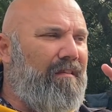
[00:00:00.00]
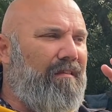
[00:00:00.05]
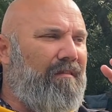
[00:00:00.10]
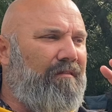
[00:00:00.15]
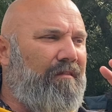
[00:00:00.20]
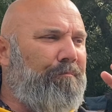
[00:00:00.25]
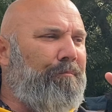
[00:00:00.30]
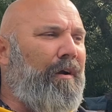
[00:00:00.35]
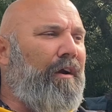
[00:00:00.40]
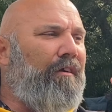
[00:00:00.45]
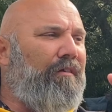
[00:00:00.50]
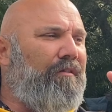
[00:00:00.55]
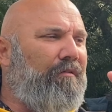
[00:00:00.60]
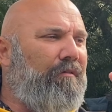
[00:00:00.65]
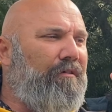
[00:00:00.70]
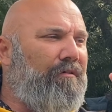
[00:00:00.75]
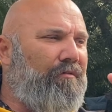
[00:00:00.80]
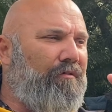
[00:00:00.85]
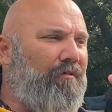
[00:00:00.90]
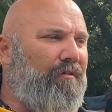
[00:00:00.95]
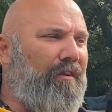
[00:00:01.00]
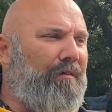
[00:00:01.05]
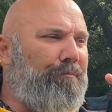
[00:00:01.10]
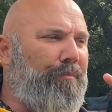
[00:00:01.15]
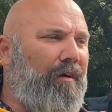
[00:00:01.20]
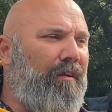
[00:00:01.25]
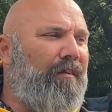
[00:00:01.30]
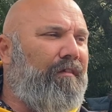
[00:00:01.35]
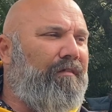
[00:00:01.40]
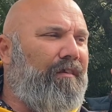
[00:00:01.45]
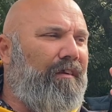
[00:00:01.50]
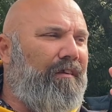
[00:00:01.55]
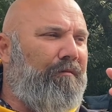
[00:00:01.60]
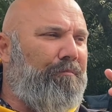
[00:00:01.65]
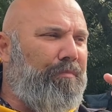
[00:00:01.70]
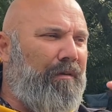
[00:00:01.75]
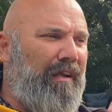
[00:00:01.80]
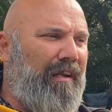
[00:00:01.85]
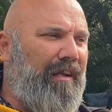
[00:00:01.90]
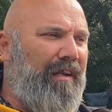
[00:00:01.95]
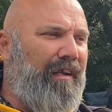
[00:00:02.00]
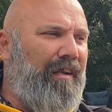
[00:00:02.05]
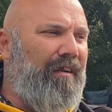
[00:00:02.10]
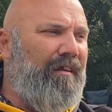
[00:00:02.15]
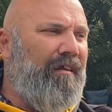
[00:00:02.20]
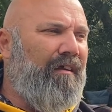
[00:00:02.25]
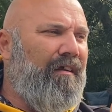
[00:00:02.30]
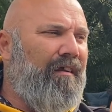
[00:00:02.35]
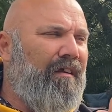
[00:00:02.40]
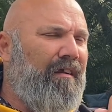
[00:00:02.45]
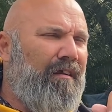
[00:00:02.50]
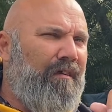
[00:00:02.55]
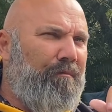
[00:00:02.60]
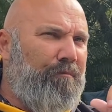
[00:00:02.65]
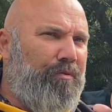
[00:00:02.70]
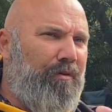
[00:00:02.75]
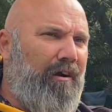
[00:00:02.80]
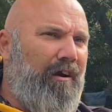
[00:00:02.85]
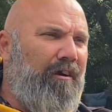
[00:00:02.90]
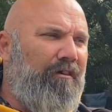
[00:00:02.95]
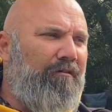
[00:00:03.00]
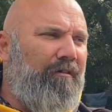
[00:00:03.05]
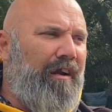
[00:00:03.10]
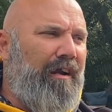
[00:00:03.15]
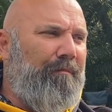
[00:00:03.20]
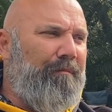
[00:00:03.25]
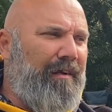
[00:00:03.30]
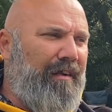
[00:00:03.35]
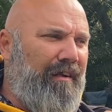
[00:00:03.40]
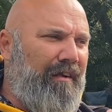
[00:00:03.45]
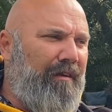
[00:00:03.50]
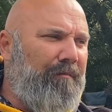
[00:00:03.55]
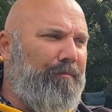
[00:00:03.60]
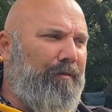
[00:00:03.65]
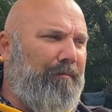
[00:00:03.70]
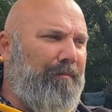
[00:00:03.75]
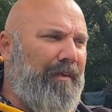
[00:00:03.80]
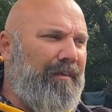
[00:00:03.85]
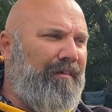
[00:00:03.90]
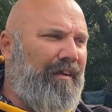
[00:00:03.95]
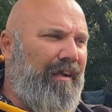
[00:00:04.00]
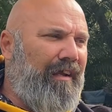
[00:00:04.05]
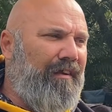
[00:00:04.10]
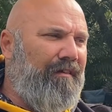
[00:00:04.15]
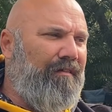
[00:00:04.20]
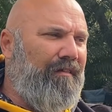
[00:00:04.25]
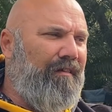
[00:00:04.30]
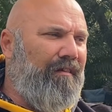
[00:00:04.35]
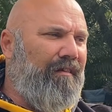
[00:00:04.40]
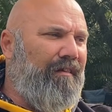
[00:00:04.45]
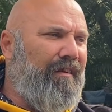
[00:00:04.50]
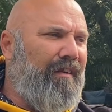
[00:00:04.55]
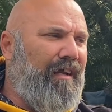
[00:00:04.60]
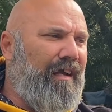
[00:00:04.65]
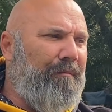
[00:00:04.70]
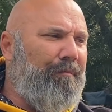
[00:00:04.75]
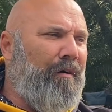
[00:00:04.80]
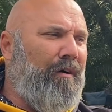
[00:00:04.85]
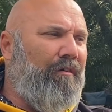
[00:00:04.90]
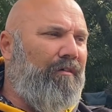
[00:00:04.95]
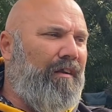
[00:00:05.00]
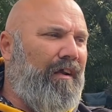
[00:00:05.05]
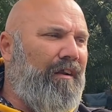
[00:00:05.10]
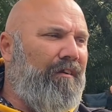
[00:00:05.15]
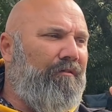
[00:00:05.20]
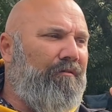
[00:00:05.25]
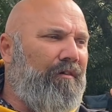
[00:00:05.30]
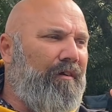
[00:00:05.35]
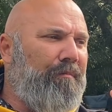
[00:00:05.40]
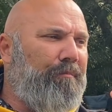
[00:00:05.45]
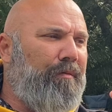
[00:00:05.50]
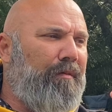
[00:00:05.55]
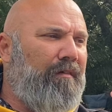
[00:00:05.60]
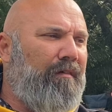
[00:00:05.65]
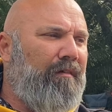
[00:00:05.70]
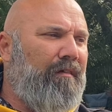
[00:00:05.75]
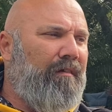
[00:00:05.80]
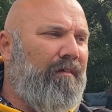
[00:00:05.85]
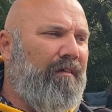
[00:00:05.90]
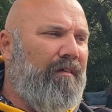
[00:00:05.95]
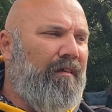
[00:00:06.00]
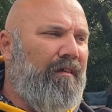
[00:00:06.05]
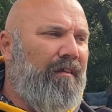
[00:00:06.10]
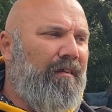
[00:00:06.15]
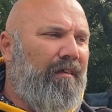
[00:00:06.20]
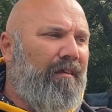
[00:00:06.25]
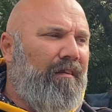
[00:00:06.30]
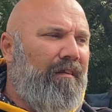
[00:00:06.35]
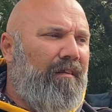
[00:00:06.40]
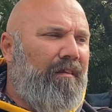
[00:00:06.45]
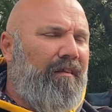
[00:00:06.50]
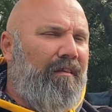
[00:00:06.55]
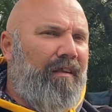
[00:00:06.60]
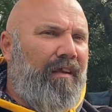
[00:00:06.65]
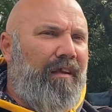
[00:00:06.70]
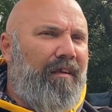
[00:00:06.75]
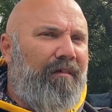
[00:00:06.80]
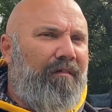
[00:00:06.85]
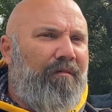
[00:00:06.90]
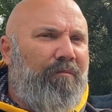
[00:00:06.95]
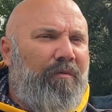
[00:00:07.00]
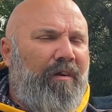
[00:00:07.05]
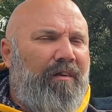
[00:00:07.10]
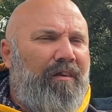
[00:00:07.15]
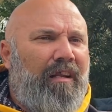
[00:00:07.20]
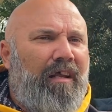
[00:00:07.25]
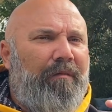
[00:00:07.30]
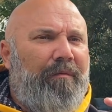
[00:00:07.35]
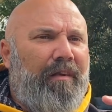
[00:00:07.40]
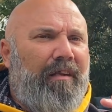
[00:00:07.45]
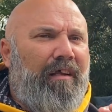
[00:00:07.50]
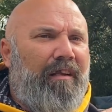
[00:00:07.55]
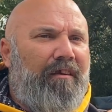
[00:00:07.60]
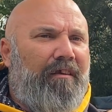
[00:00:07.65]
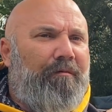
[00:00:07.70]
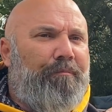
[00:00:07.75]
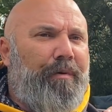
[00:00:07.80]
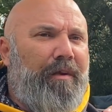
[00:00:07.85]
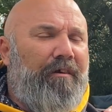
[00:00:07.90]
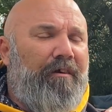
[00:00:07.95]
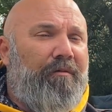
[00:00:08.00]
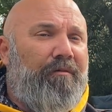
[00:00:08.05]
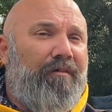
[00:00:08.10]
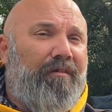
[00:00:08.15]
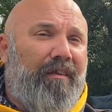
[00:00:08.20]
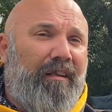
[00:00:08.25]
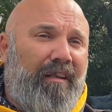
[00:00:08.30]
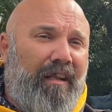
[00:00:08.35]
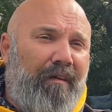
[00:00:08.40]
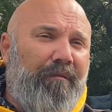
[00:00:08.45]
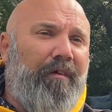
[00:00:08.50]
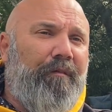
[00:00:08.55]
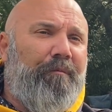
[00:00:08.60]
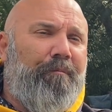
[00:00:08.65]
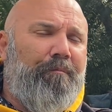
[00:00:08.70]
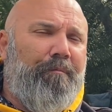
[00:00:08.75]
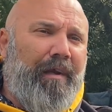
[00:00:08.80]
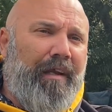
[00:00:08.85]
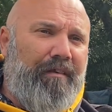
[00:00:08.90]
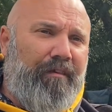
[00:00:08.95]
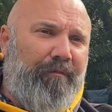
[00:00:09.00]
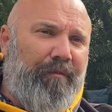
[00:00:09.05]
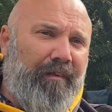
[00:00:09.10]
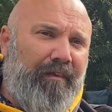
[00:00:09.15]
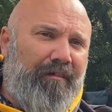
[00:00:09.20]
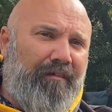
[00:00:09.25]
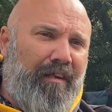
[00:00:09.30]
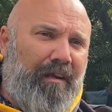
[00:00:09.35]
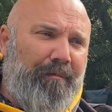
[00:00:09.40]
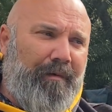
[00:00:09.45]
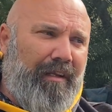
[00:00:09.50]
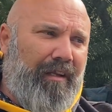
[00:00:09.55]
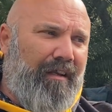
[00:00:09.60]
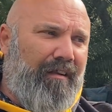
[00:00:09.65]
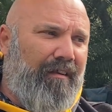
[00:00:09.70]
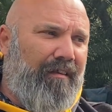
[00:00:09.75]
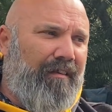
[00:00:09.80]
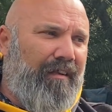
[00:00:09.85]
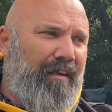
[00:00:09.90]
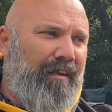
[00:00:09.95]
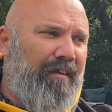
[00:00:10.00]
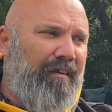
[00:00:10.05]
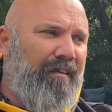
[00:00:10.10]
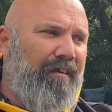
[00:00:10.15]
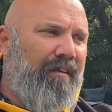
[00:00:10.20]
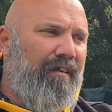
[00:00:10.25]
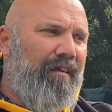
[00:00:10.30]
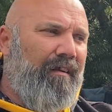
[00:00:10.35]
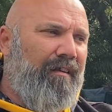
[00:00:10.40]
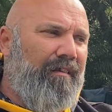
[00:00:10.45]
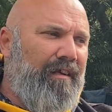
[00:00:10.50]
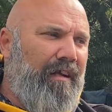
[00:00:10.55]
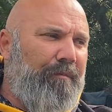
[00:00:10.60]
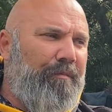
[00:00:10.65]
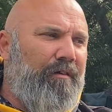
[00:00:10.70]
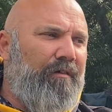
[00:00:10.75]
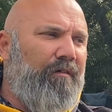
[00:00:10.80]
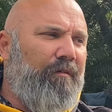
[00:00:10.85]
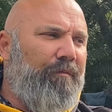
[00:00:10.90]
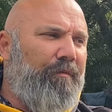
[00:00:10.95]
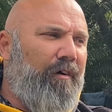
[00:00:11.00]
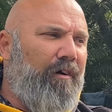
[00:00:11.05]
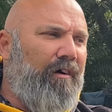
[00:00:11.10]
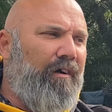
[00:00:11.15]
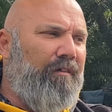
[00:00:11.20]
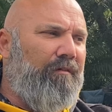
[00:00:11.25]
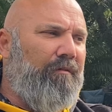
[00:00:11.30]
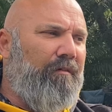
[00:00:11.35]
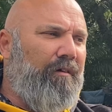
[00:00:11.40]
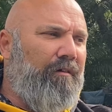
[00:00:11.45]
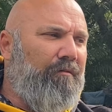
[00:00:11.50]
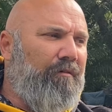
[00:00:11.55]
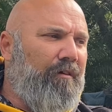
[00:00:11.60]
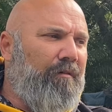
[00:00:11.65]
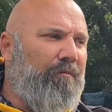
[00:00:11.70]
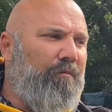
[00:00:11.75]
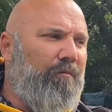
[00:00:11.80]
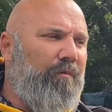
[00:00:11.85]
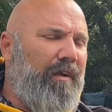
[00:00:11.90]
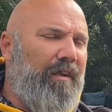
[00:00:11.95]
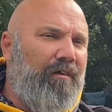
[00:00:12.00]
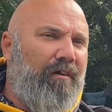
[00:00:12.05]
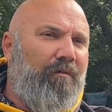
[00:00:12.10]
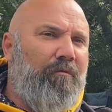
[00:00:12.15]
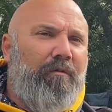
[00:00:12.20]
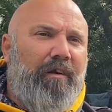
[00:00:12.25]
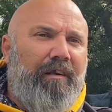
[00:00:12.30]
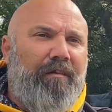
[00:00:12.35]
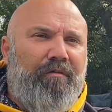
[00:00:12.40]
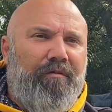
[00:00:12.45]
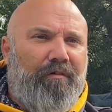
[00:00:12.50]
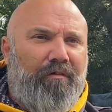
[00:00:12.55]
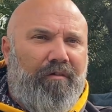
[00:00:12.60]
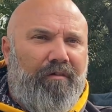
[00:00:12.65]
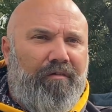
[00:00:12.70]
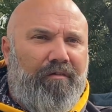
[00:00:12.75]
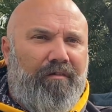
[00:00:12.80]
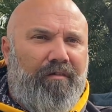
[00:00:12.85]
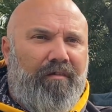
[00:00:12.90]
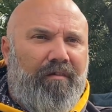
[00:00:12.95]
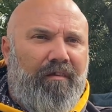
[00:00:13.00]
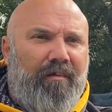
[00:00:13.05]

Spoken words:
supposed to ensure that policies, planning, programming and implementation uphold UNDRIP, then we're not having that experience, because another major thing that's coming out of there, the Aboriginal Advisory Group, we're not resourced.